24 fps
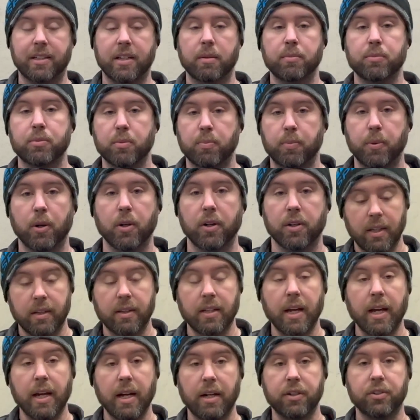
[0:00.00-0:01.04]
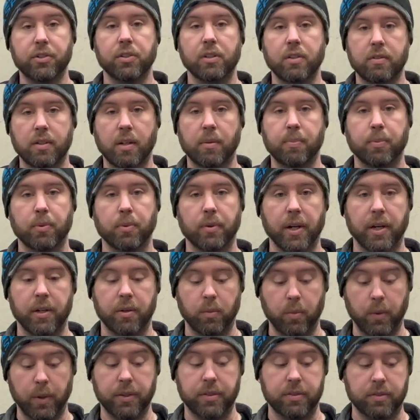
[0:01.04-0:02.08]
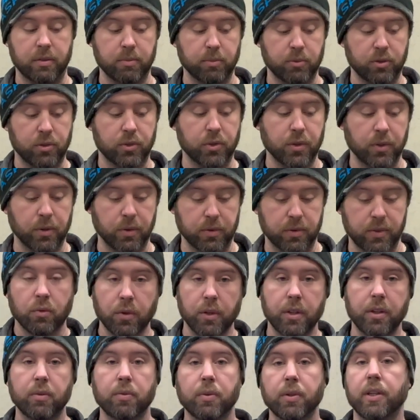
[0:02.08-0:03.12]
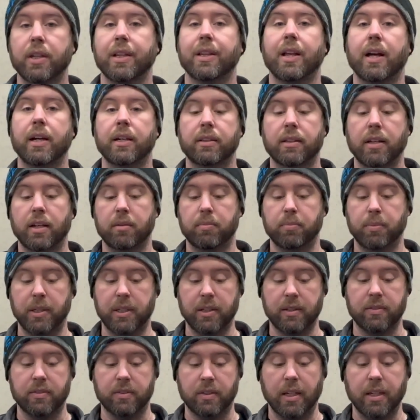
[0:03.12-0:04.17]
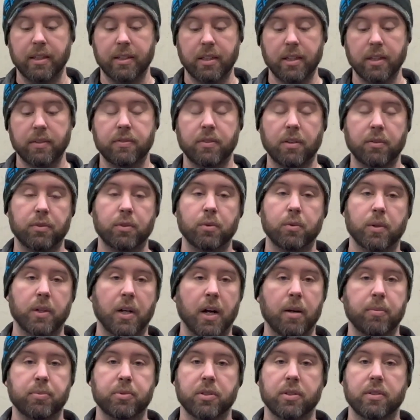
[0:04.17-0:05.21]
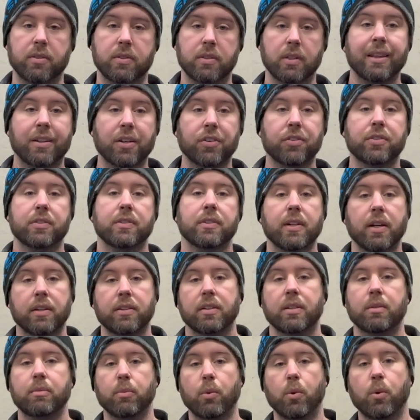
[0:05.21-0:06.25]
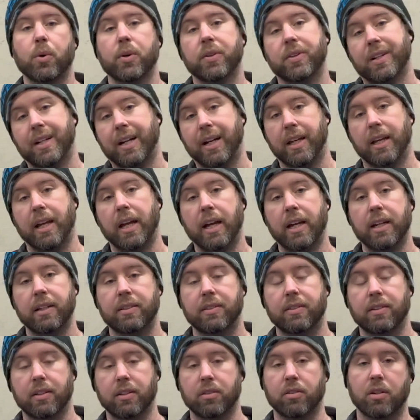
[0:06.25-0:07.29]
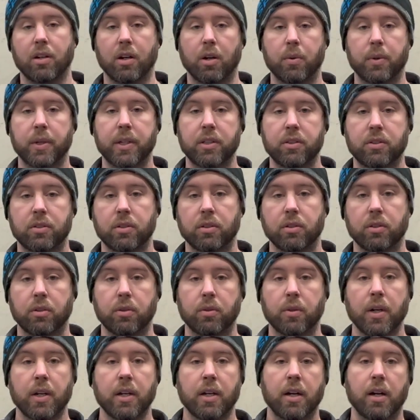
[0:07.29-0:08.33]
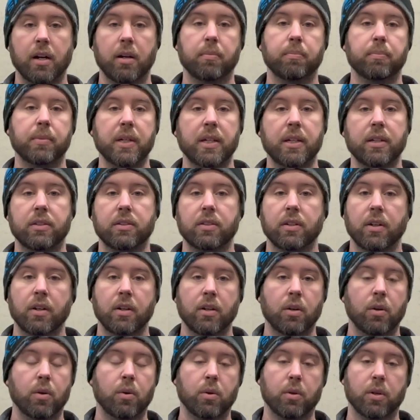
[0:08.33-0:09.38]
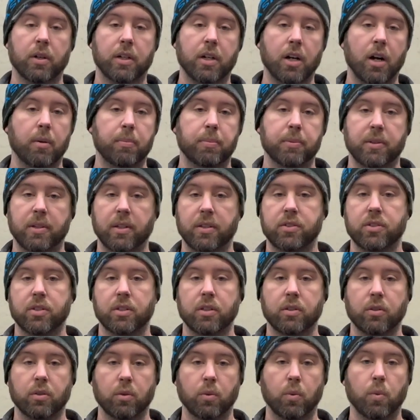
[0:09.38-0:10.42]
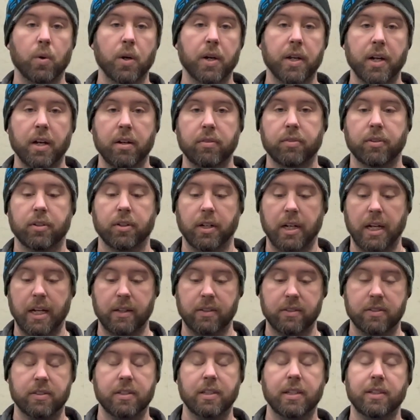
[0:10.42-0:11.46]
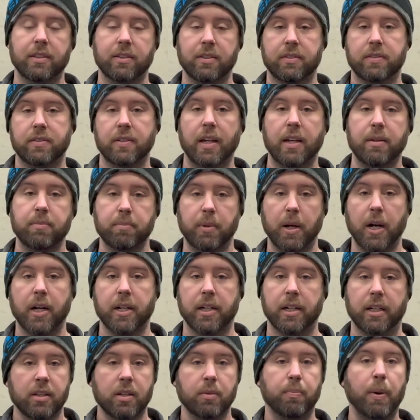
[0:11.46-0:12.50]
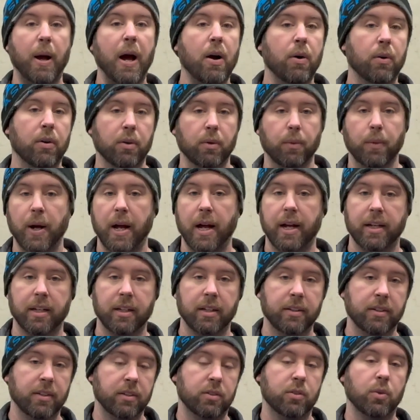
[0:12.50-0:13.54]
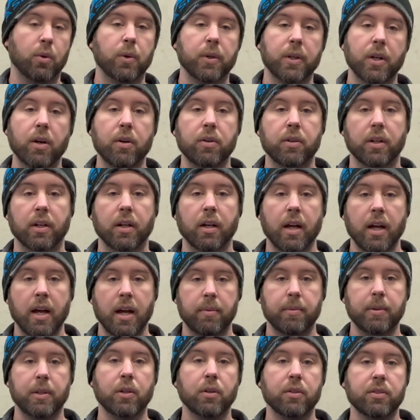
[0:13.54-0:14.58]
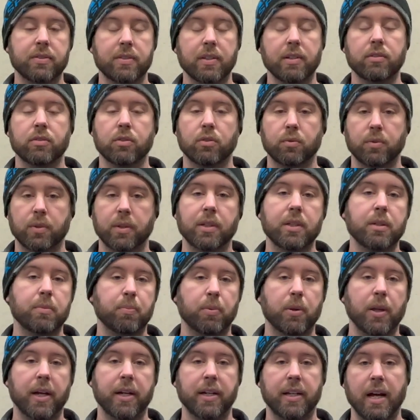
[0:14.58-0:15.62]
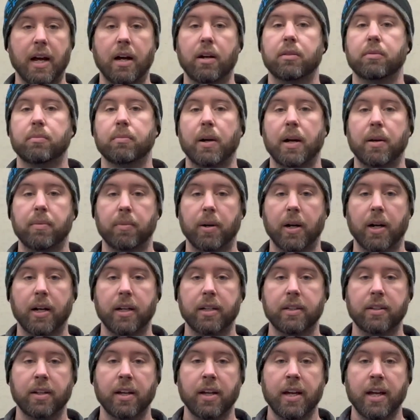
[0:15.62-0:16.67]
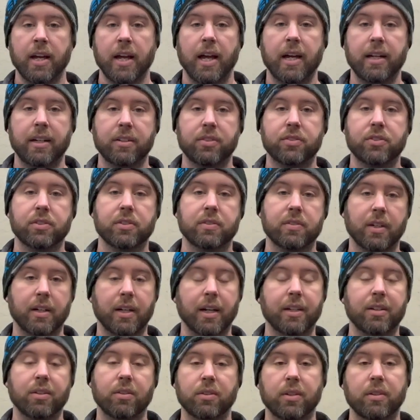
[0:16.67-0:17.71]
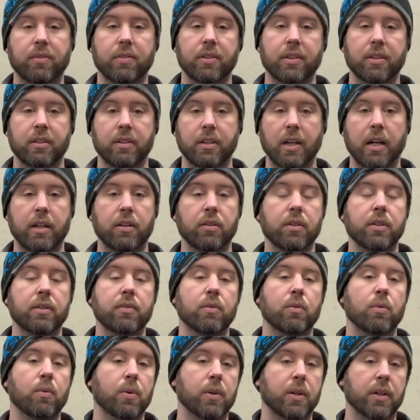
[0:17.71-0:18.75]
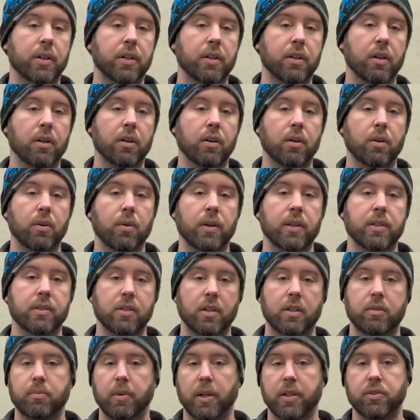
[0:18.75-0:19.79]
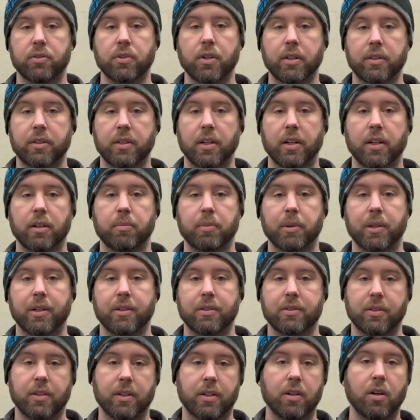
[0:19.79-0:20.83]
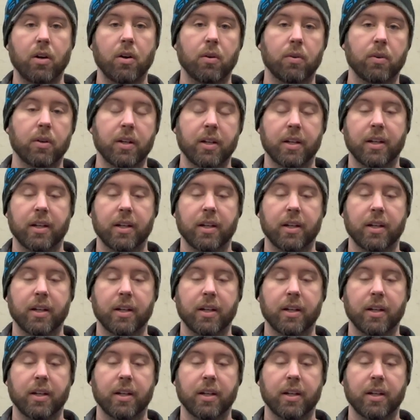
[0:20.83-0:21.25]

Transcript: comes apart. They actually separate with some screws. Really like that because it gives everyone options. There's nothing more that I hate than going to a meet or a competition or whatever and seeing the same body. The Power Wagon, the Toyota. I mean, those things are really played out in my mind, and it's just like I don't even want to go and take my truck there because like, oh,